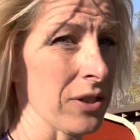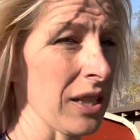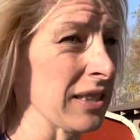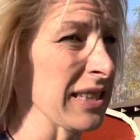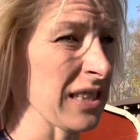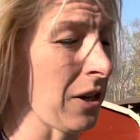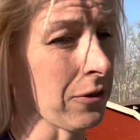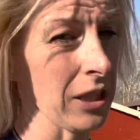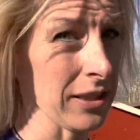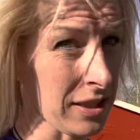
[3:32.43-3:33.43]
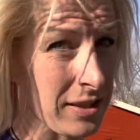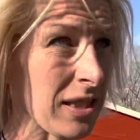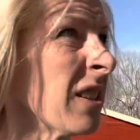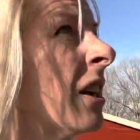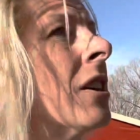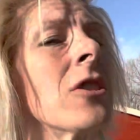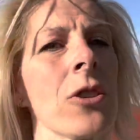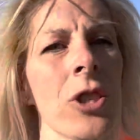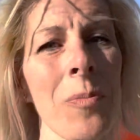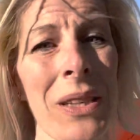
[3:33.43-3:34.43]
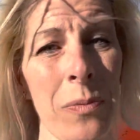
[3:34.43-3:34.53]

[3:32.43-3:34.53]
That doesn't ever get dusty. So she must